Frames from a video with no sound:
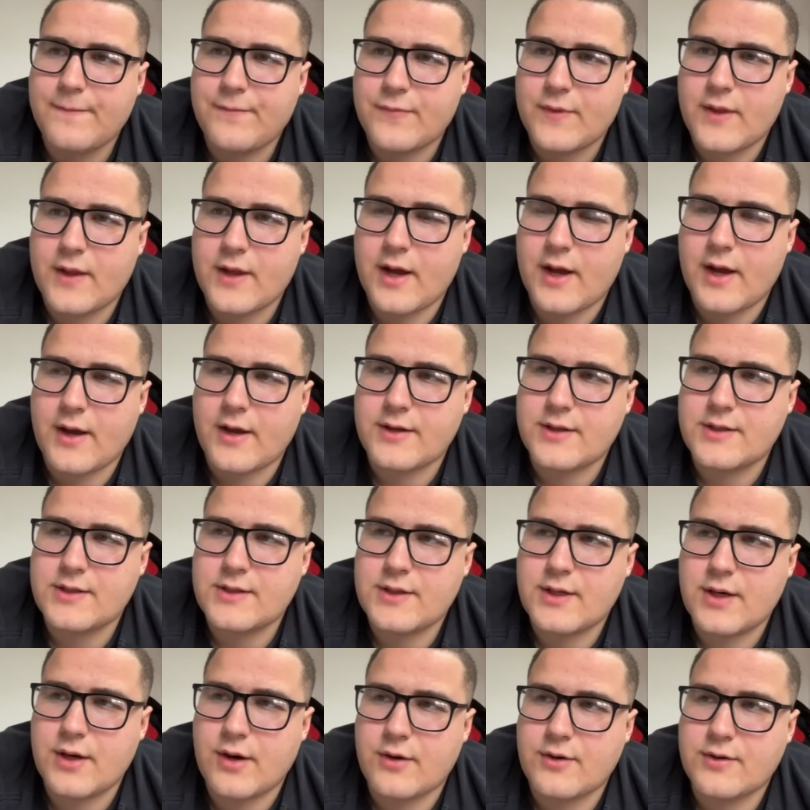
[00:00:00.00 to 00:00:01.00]

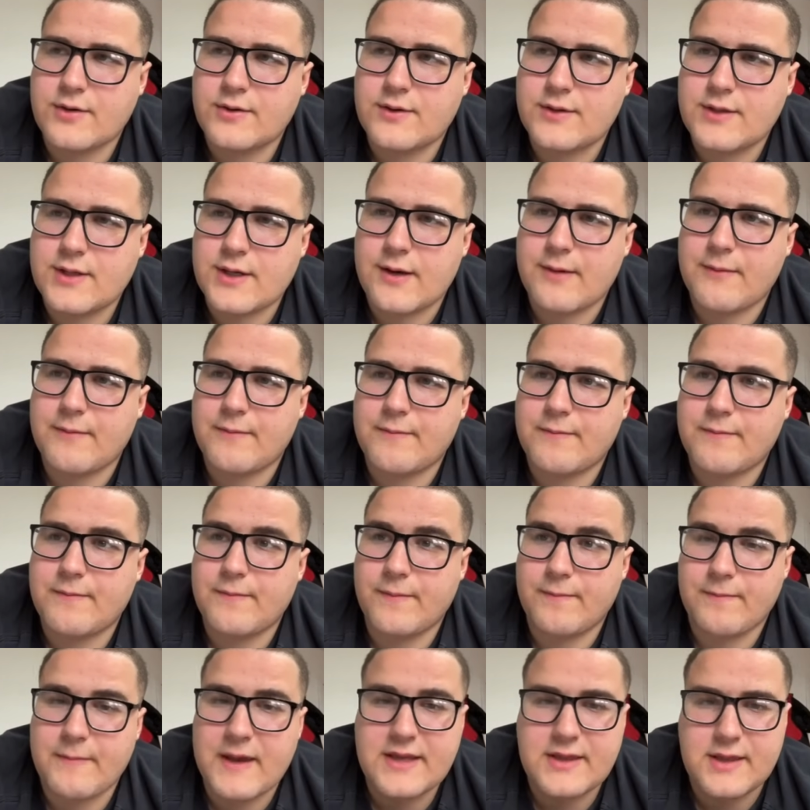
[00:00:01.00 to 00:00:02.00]
to
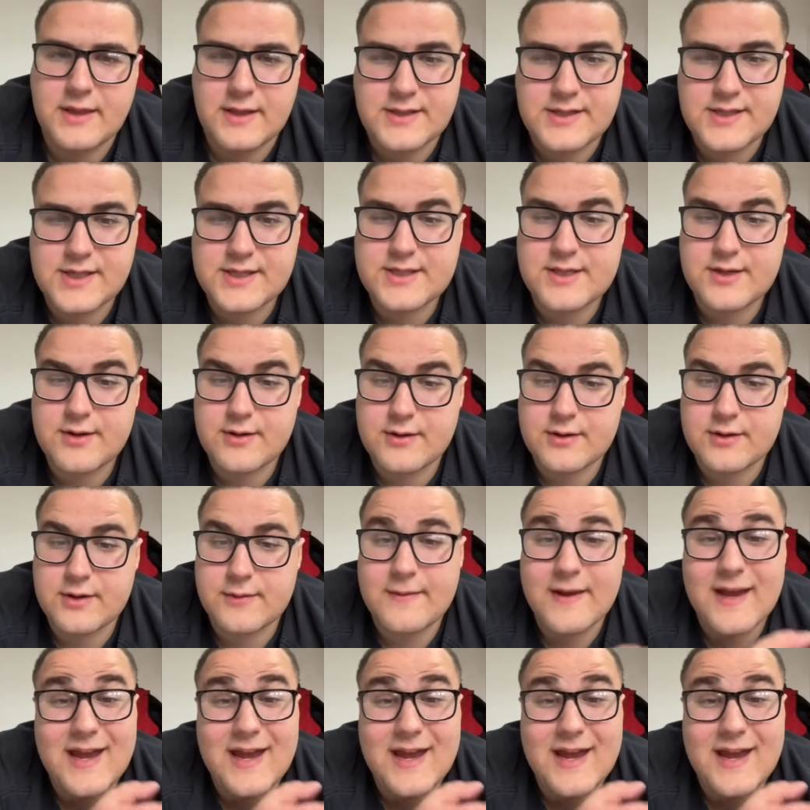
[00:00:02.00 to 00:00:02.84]
make things easier on them.